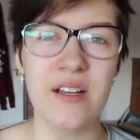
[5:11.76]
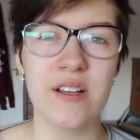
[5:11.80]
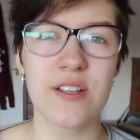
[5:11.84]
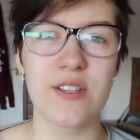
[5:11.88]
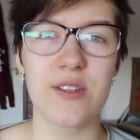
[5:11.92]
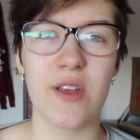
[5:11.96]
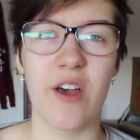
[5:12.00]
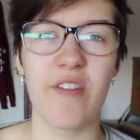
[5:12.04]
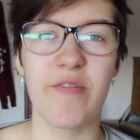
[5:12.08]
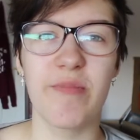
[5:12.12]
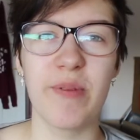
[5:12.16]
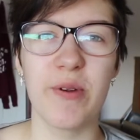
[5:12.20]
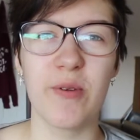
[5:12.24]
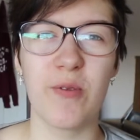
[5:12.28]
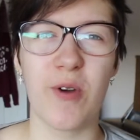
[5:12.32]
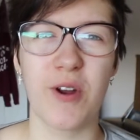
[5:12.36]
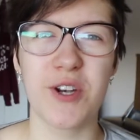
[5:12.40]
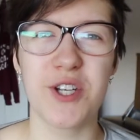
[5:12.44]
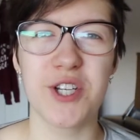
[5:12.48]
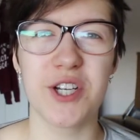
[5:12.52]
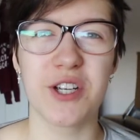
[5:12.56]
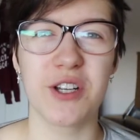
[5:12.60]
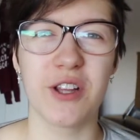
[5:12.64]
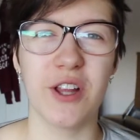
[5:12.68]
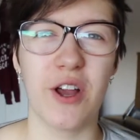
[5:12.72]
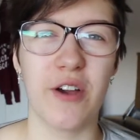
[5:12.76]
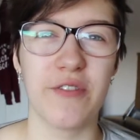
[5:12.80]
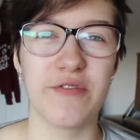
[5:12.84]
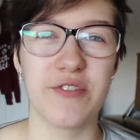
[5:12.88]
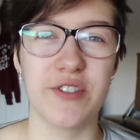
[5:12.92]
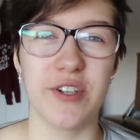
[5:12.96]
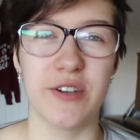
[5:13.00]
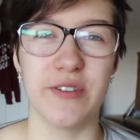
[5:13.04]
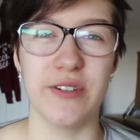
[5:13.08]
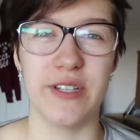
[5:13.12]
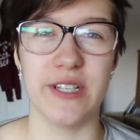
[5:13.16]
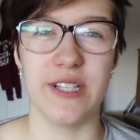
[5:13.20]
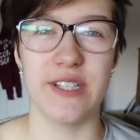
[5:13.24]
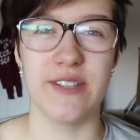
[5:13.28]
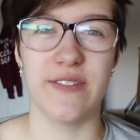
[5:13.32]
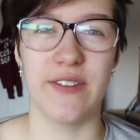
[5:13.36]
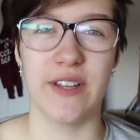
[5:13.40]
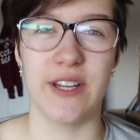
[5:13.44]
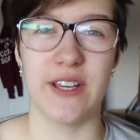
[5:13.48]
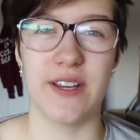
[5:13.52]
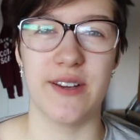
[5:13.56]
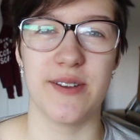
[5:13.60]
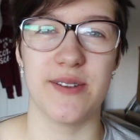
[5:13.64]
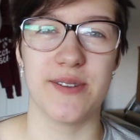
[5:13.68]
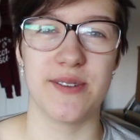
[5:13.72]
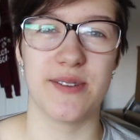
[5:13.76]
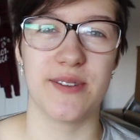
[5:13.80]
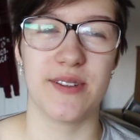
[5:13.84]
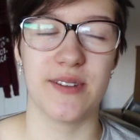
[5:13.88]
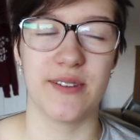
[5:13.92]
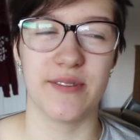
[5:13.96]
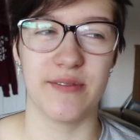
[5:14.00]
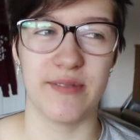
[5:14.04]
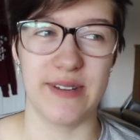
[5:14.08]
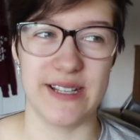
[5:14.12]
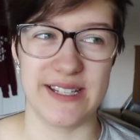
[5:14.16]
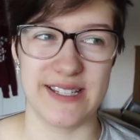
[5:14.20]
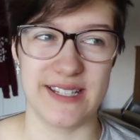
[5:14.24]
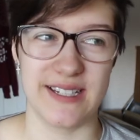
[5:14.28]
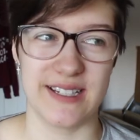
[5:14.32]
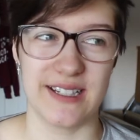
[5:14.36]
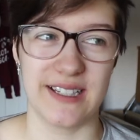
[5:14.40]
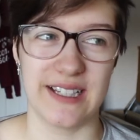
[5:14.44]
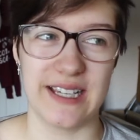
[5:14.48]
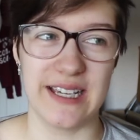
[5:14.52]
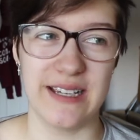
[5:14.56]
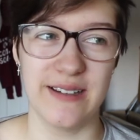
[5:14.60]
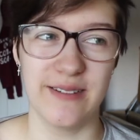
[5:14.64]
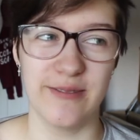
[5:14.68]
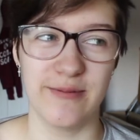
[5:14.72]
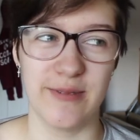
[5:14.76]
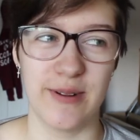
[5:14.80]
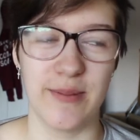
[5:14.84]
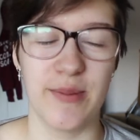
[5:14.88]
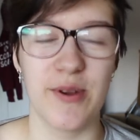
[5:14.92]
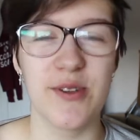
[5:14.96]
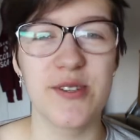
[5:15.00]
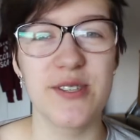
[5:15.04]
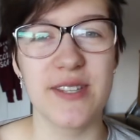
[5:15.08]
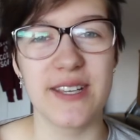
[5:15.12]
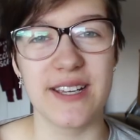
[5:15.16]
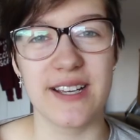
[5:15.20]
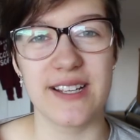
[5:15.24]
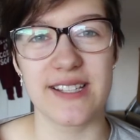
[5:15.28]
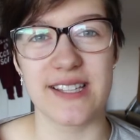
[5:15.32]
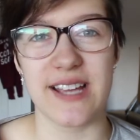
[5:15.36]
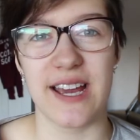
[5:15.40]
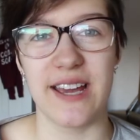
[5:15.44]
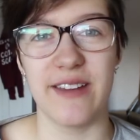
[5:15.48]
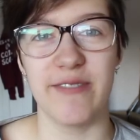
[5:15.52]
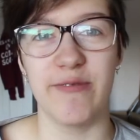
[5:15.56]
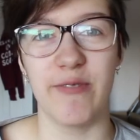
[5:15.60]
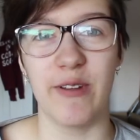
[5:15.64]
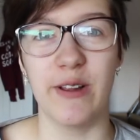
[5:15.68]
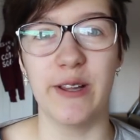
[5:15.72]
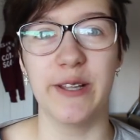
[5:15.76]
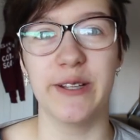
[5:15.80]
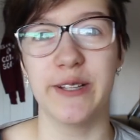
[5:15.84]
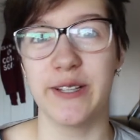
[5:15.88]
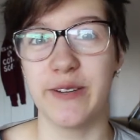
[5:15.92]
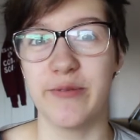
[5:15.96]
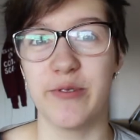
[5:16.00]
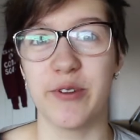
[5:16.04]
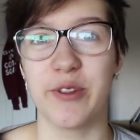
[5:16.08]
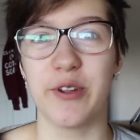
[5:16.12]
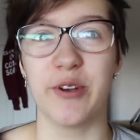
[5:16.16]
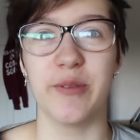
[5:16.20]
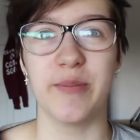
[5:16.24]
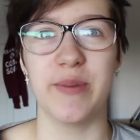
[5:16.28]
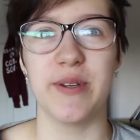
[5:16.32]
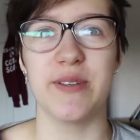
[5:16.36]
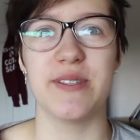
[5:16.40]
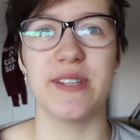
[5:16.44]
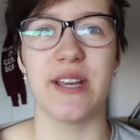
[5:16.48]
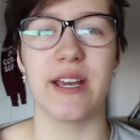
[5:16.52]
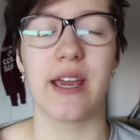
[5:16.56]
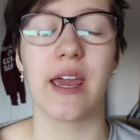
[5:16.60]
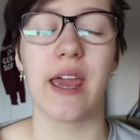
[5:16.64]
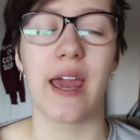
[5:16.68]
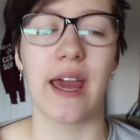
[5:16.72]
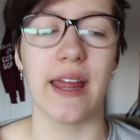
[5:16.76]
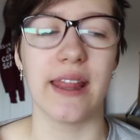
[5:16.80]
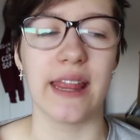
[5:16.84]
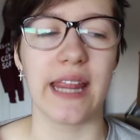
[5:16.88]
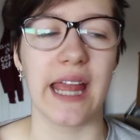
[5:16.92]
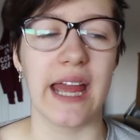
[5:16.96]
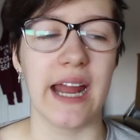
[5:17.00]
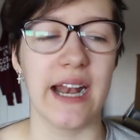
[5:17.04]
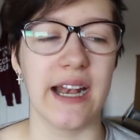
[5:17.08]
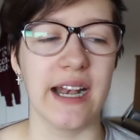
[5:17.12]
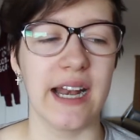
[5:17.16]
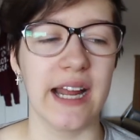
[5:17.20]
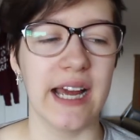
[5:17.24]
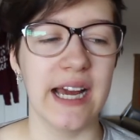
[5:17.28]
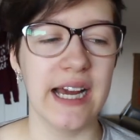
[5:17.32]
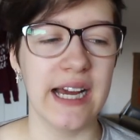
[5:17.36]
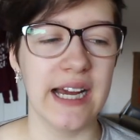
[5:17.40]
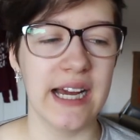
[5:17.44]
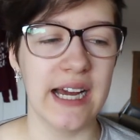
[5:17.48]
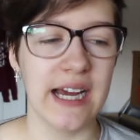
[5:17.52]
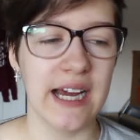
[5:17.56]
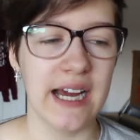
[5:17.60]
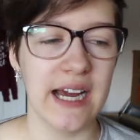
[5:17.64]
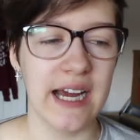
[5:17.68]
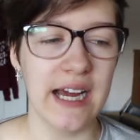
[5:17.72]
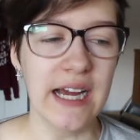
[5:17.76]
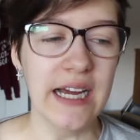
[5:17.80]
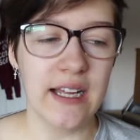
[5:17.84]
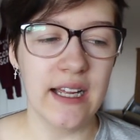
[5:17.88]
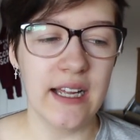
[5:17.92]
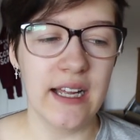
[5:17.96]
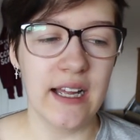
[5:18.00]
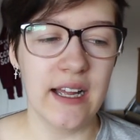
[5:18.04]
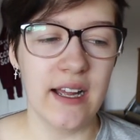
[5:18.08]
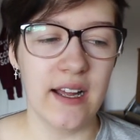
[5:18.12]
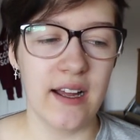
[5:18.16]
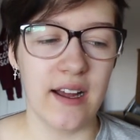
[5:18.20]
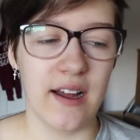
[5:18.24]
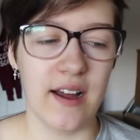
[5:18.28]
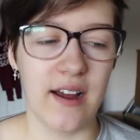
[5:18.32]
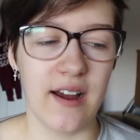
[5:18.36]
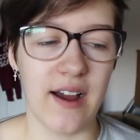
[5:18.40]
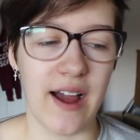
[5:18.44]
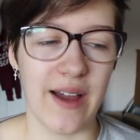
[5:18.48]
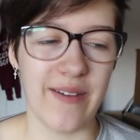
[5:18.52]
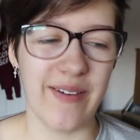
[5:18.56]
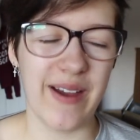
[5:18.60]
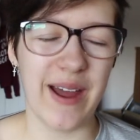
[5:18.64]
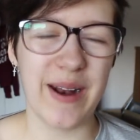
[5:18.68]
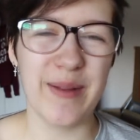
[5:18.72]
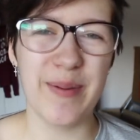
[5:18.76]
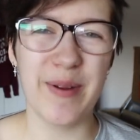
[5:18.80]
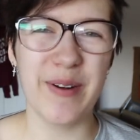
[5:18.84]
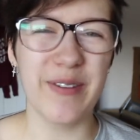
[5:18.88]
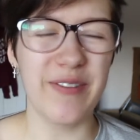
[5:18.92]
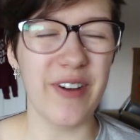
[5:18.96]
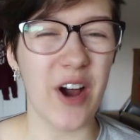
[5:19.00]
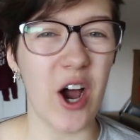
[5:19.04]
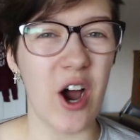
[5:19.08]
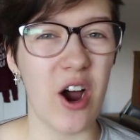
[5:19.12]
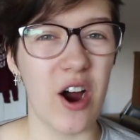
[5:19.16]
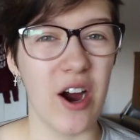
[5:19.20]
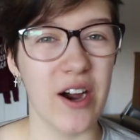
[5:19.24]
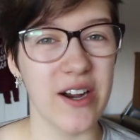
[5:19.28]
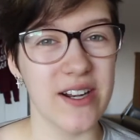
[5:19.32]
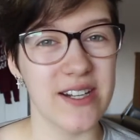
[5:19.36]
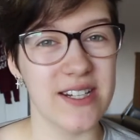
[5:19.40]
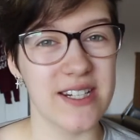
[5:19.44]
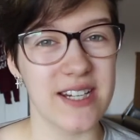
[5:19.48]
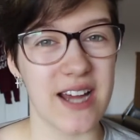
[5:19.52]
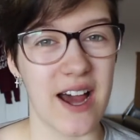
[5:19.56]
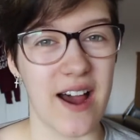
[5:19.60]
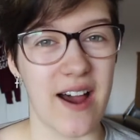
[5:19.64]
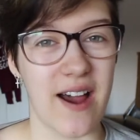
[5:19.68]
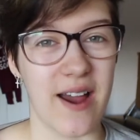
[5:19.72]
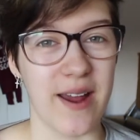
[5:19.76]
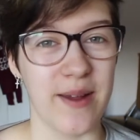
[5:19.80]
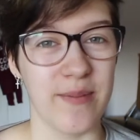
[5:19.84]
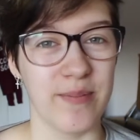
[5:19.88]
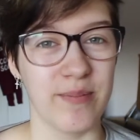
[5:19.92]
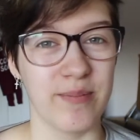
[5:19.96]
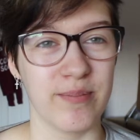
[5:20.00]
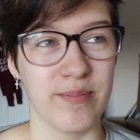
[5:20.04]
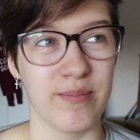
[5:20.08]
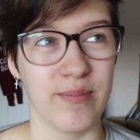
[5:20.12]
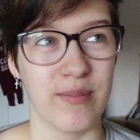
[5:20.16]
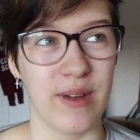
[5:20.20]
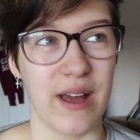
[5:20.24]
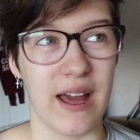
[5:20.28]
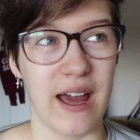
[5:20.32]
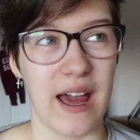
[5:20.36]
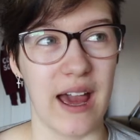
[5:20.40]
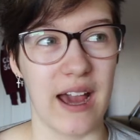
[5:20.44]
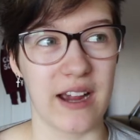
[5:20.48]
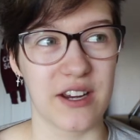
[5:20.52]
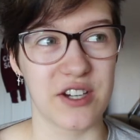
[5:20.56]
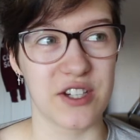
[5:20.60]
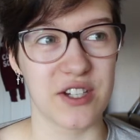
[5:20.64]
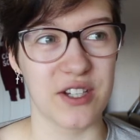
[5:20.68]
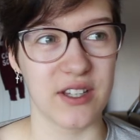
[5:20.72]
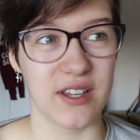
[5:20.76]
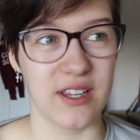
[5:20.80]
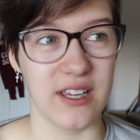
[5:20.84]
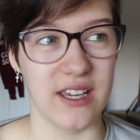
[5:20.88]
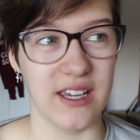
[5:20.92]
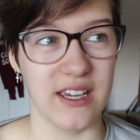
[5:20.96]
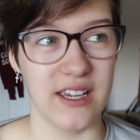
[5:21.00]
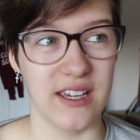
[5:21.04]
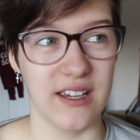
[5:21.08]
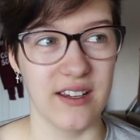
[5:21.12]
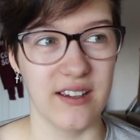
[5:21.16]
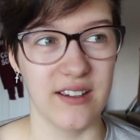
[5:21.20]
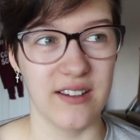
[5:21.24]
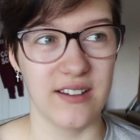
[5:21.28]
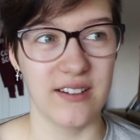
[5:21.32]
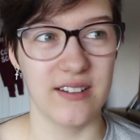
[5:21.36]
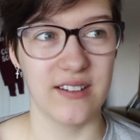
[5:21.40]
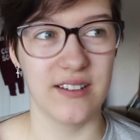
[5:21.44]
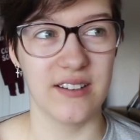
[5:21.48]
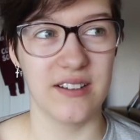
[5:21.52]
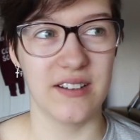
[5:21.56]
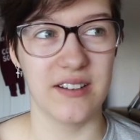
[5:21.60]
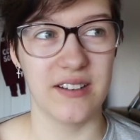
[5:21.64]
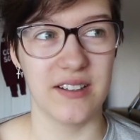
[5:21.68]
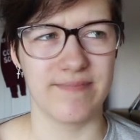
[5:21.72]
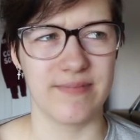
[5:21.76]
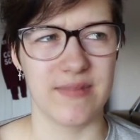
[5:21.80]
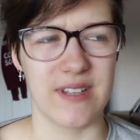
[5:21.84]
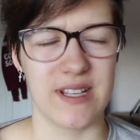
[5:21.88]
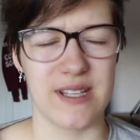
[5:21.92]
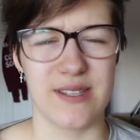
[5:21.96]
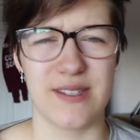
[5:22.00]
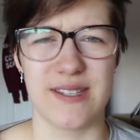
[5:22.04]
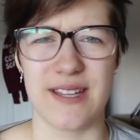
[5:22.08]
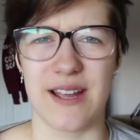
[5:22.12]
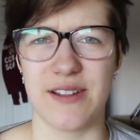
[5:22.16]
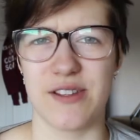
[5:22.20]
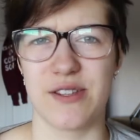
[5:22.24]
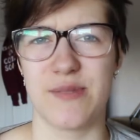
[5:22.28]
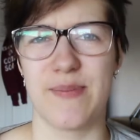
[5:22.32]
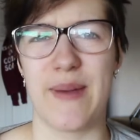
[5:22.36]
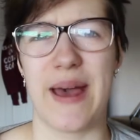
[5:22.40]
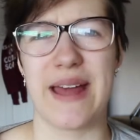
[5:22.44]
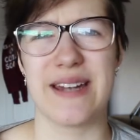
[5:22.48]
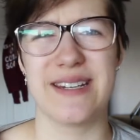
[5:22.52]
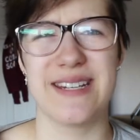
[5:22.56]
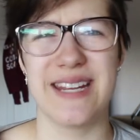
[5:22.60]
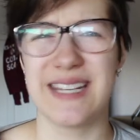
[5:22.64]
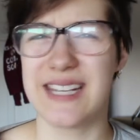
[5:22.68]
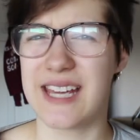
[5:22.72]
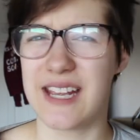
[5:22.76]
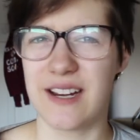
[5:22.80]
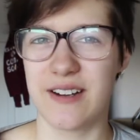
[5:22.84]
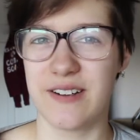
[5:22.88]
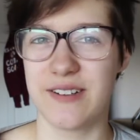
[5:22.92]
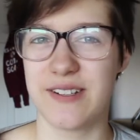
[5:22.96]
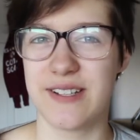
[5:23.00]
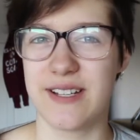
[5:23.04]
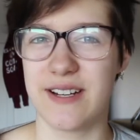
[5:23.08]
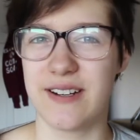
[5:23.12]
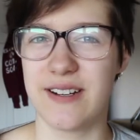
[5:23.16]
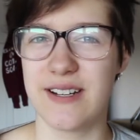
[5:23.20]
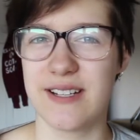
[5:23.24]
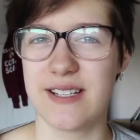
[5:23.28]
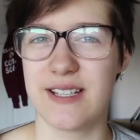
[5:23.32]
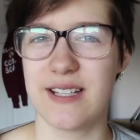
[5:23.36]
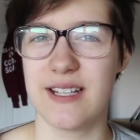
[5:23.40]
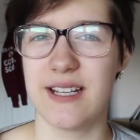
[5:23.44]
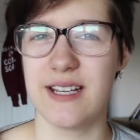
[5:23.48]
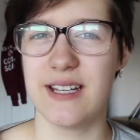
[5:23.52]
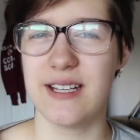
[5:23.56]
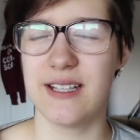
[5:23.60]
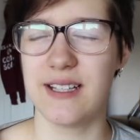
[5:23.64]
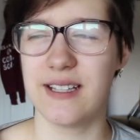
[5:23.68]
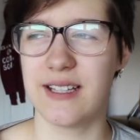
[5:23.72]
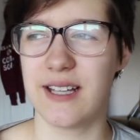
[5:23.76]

So I've been watching a lot of Dodie's videos recently, well, mostly because I fell in love with her music, and then I've had a bit of a hard time, actually, this sounds bad, taking her seriously.